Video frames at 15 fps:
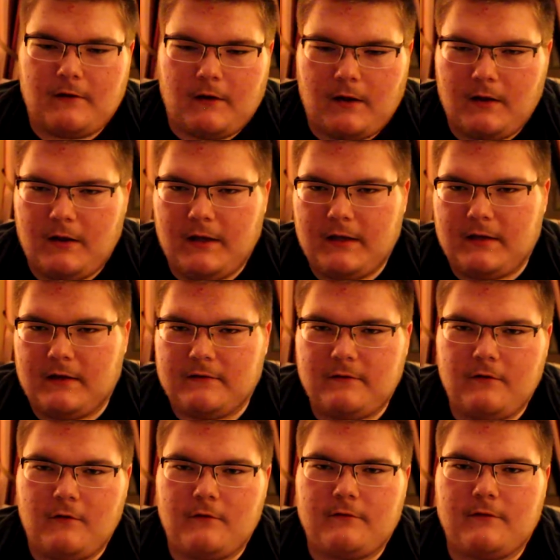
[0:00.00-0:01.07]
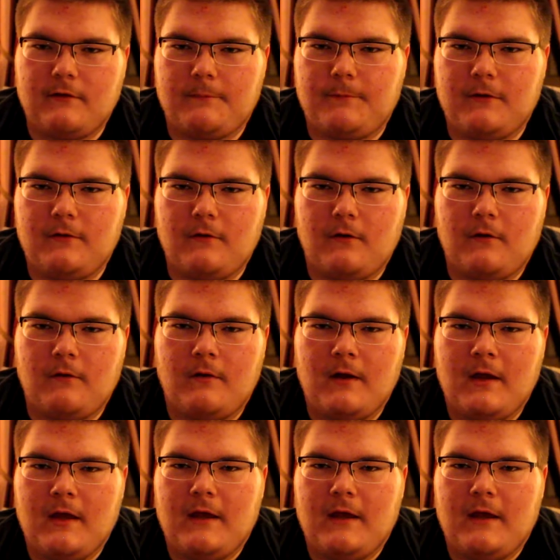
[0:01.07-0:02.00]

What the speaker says: I like it. It's a little slippy though.